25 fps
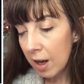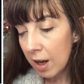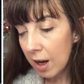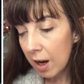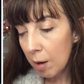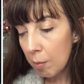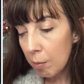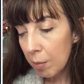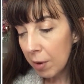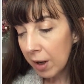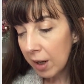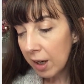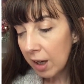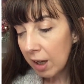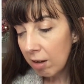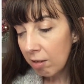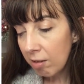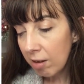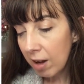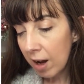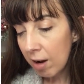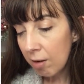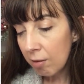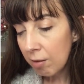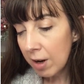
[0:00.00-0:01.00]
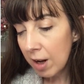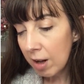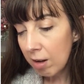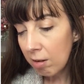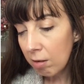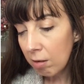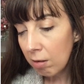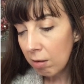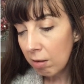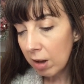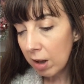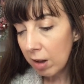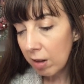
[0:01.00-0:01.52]
a mining town
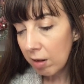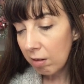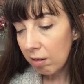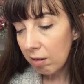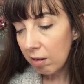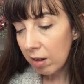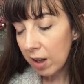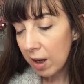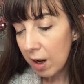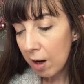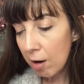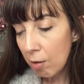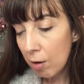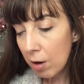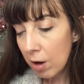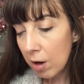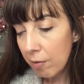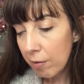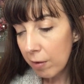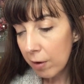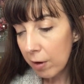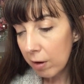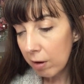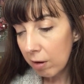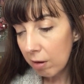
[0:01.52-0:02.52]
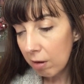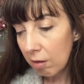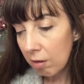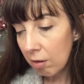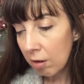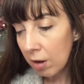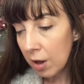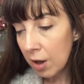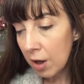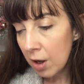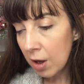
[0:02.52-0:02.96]
nestled in the Sierra Nevadas,